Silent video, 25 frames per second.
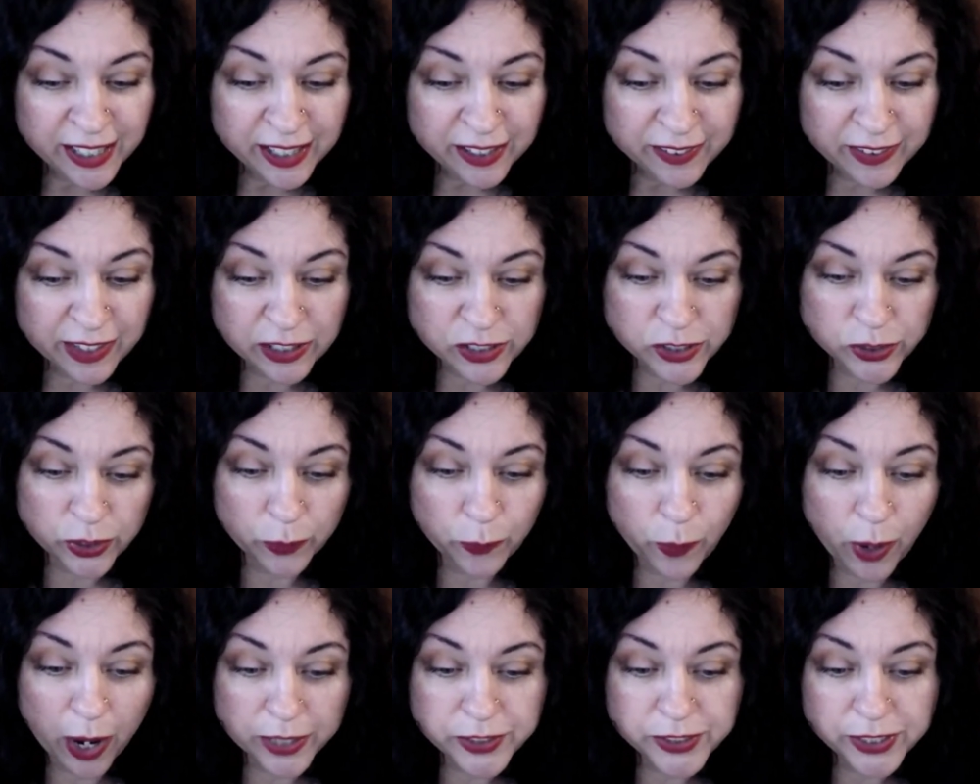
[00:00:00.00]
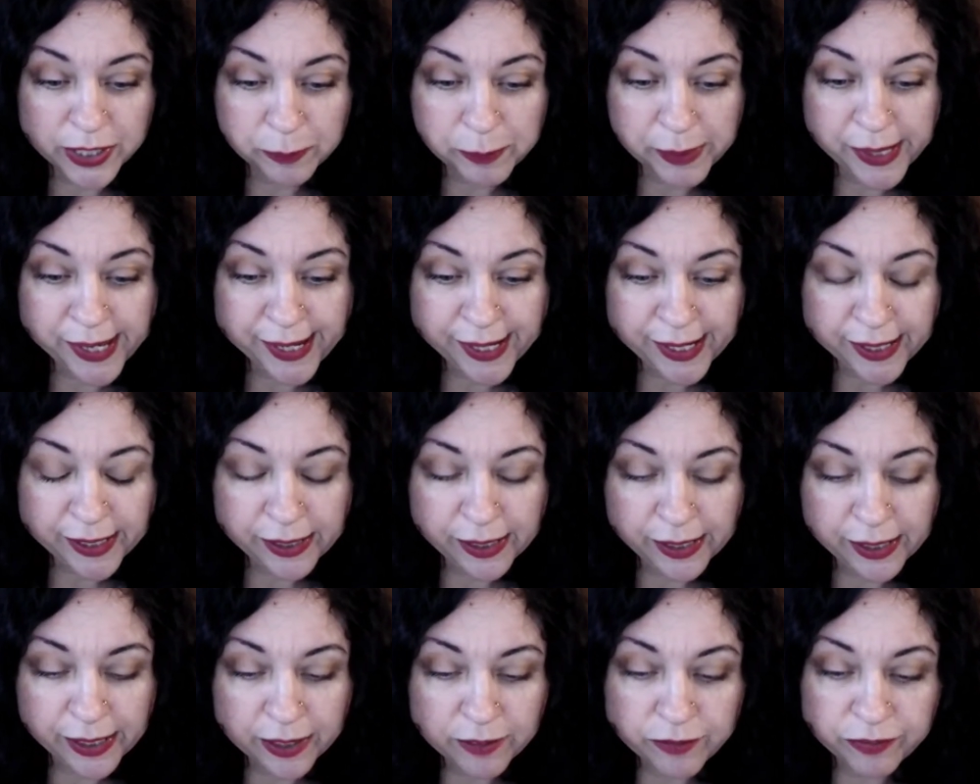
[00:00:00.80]
They enjoy watching pain,
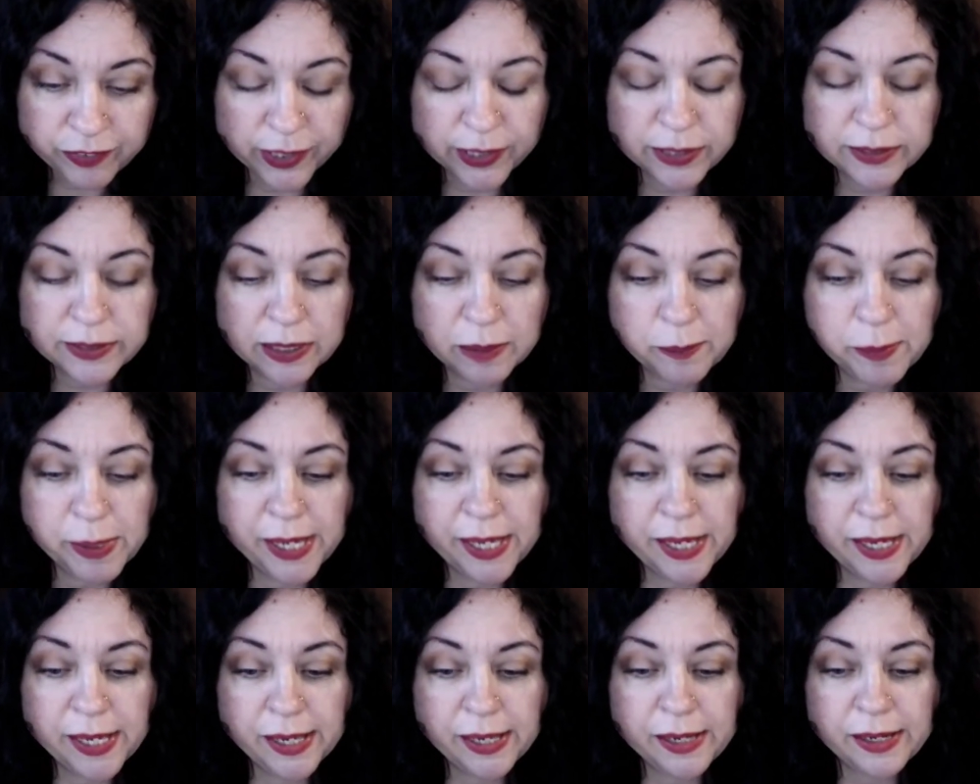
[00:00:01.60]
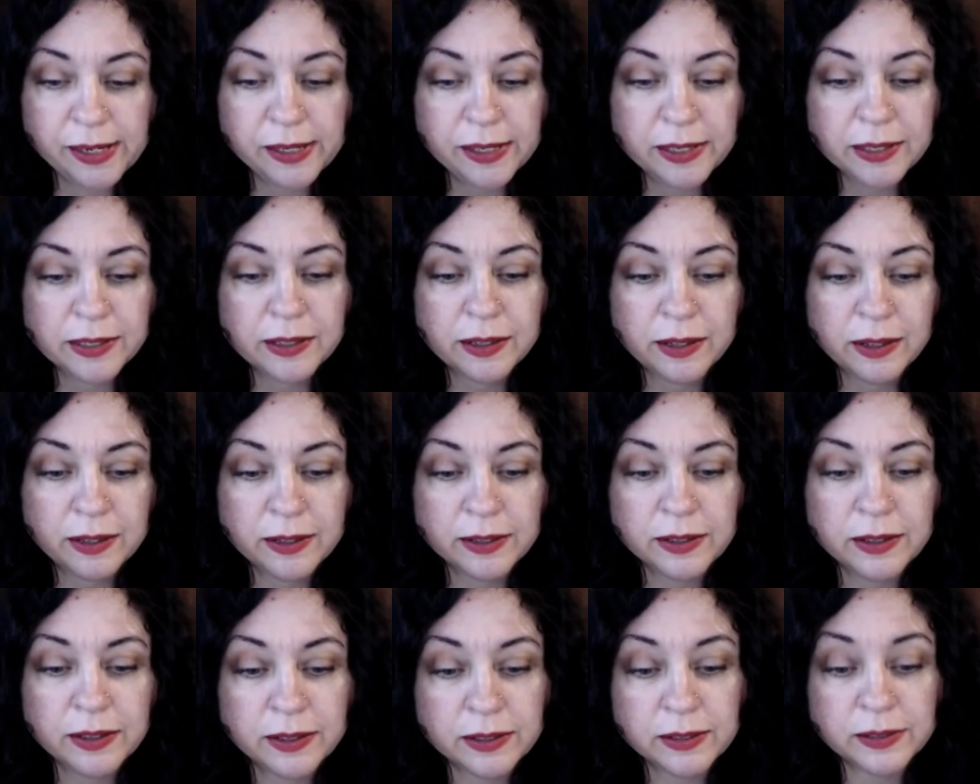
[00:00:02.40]
inflicting pain,
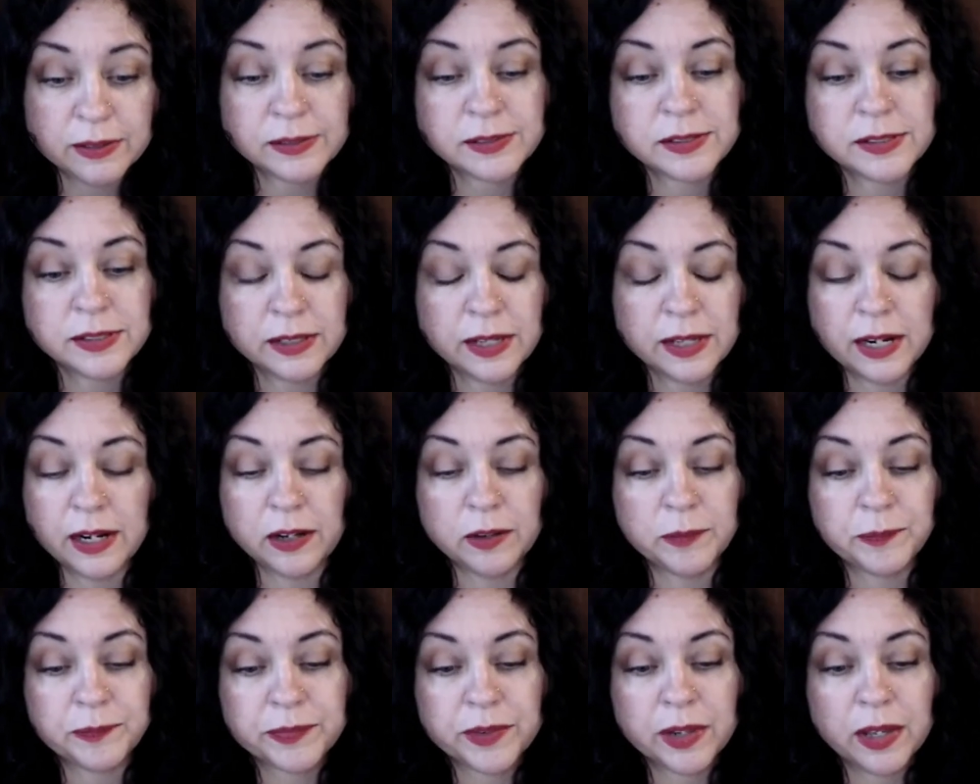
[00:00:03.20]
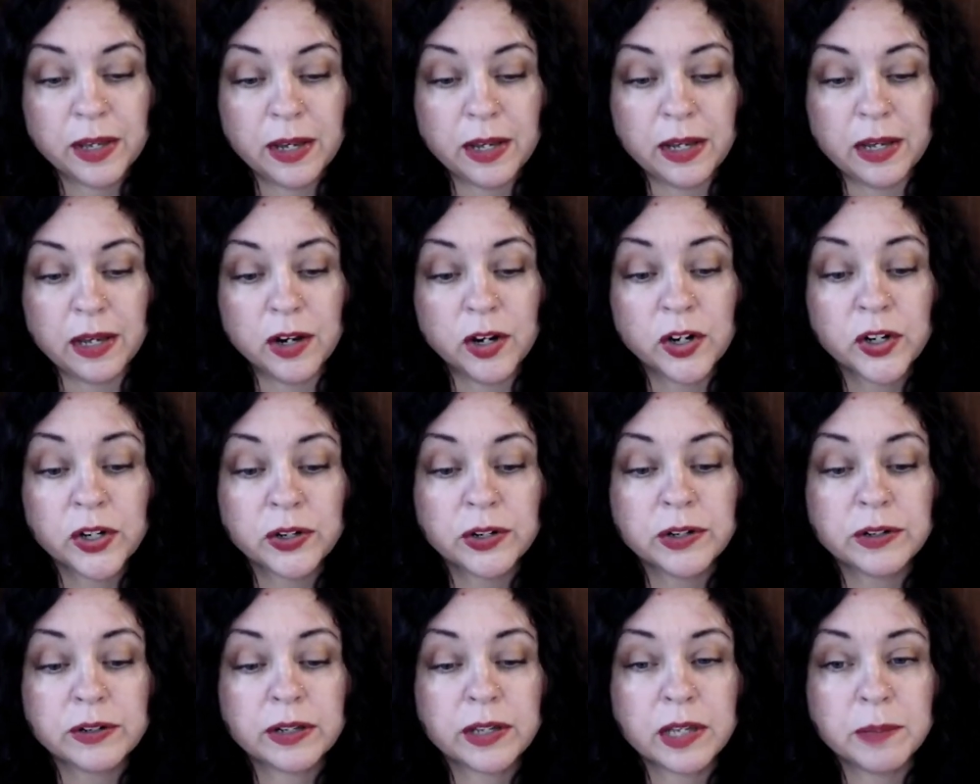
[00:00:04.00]
you know, uh,
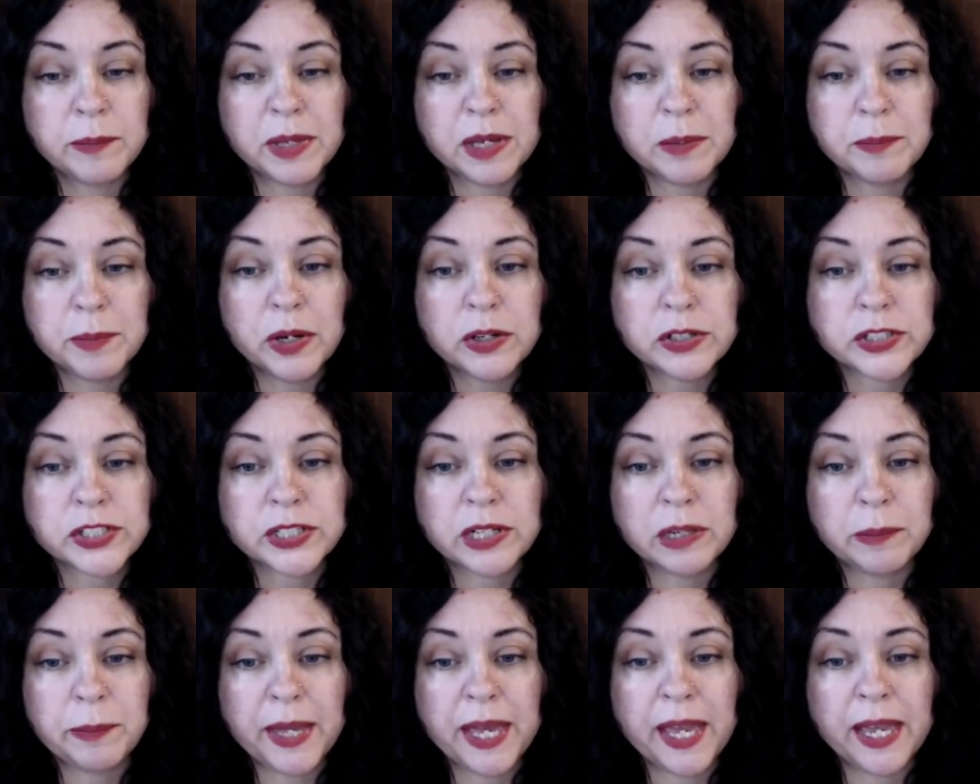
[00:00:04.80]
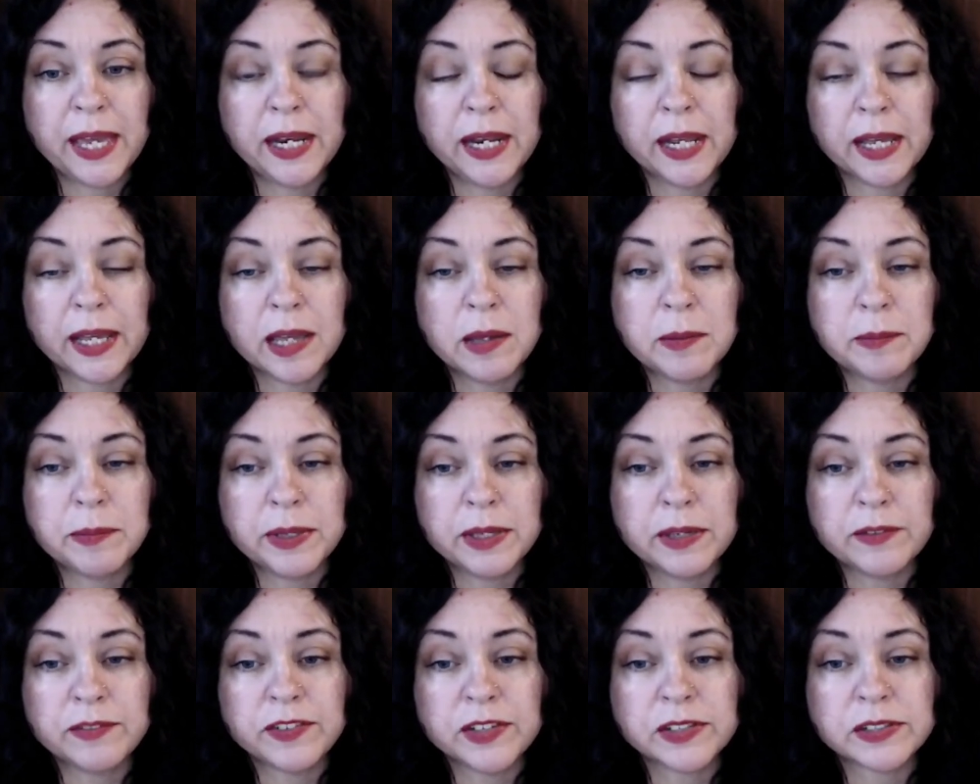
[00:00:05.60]
hurt. It can be emotional pain. It can
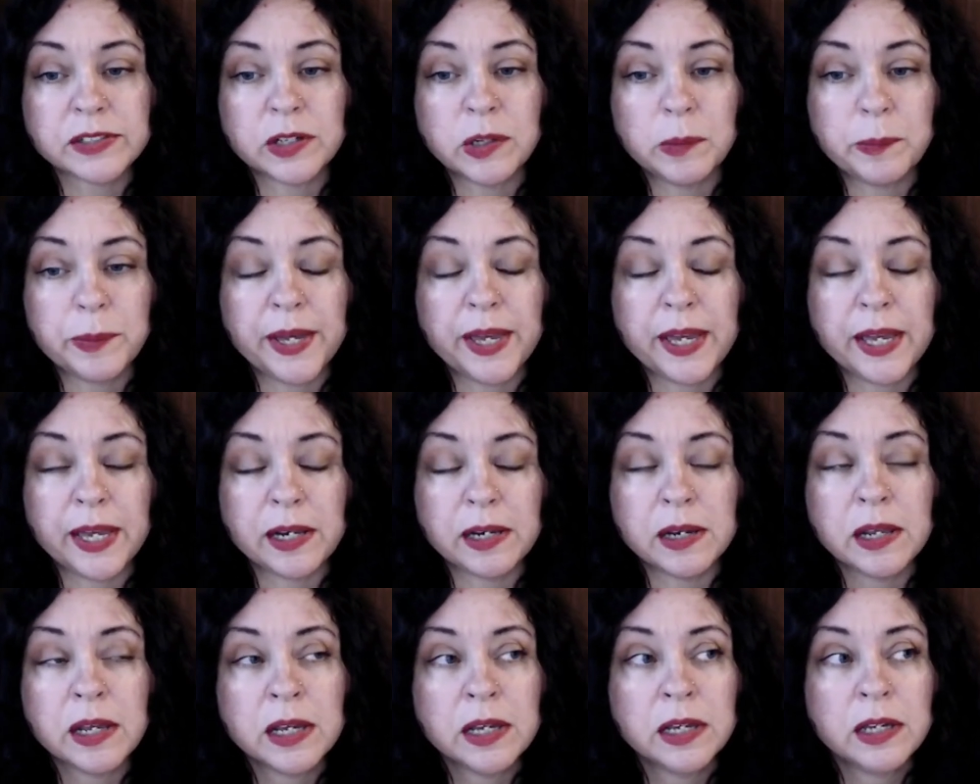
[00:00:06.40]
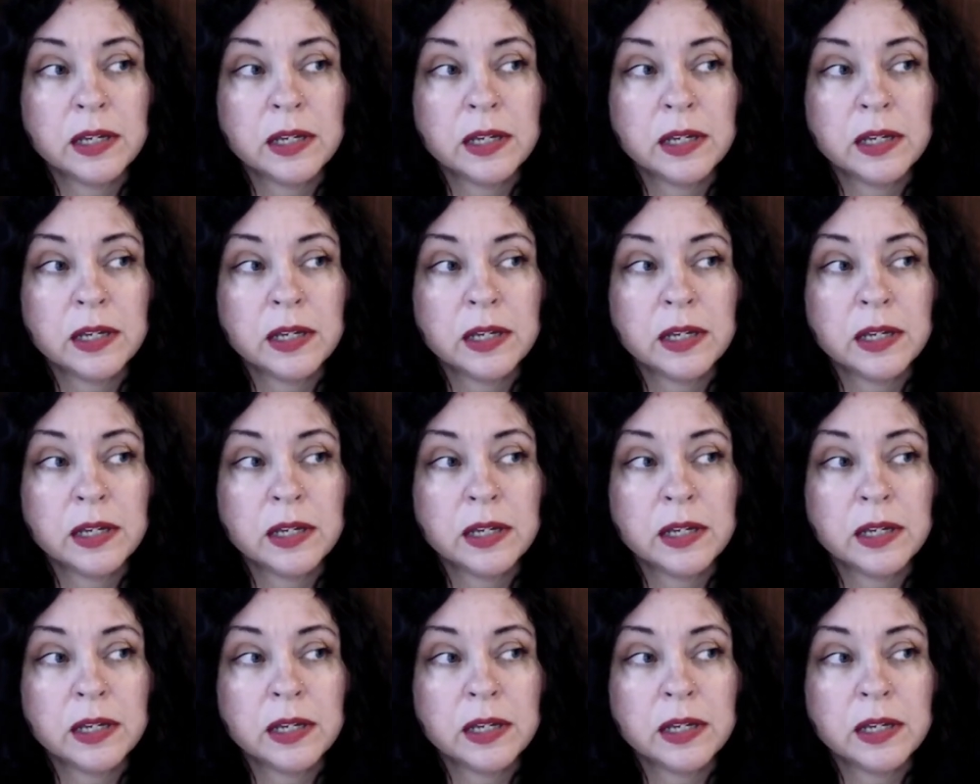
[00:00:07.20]
be physical pain.